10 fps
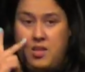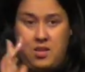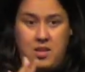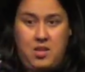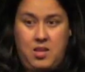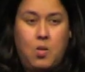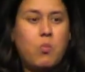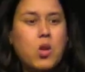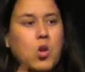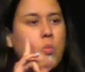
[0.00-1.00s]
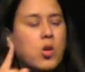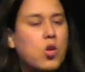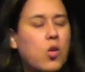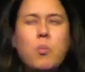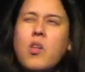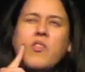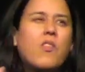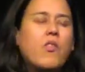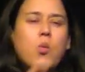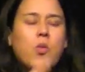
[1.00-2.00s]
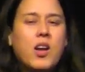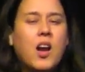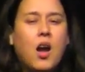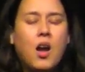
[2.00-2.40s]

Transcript: It's real life. I'm here. Believe.